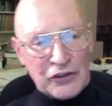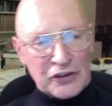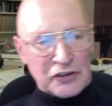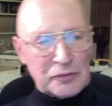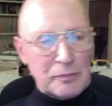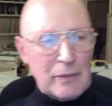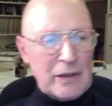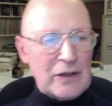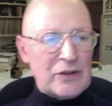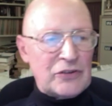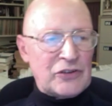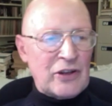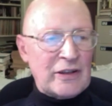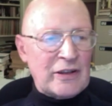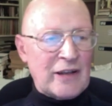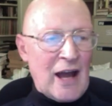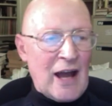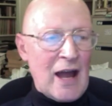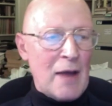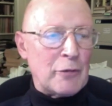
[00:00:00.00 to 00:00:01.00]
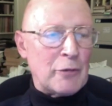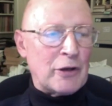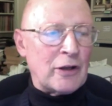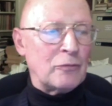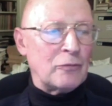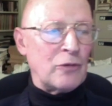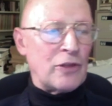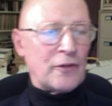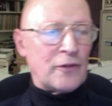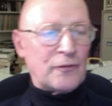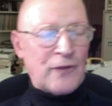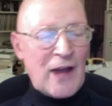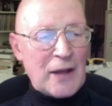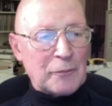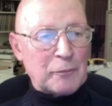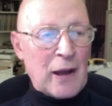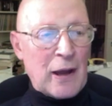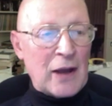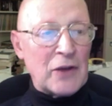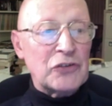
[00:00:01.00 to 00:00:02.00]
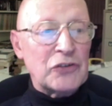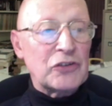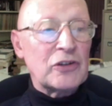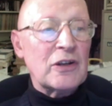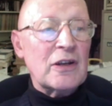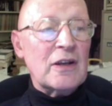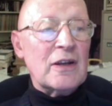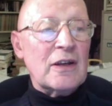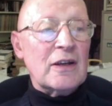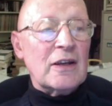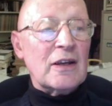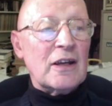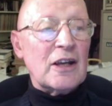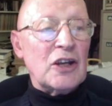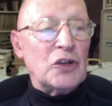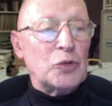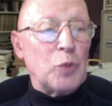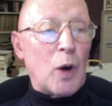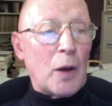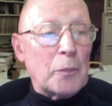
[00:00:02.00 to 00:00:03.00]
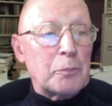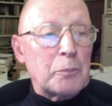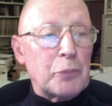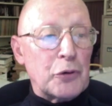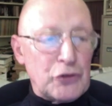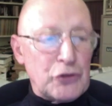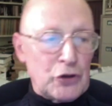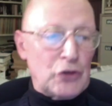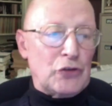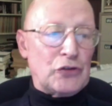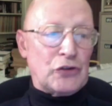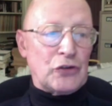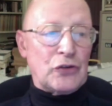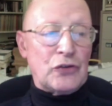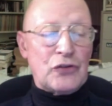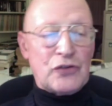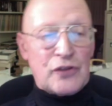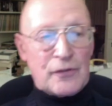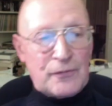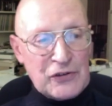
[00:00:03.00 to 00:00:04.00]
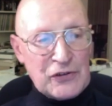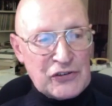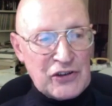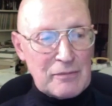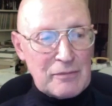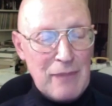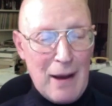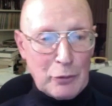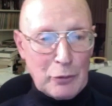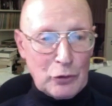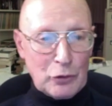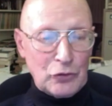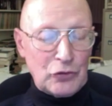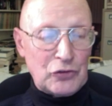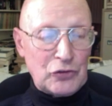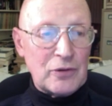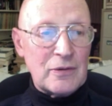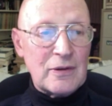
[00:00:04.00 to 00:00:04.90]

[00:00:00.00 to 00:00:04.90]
meters in diameter with a flat base is what produces the fizzing bubbles.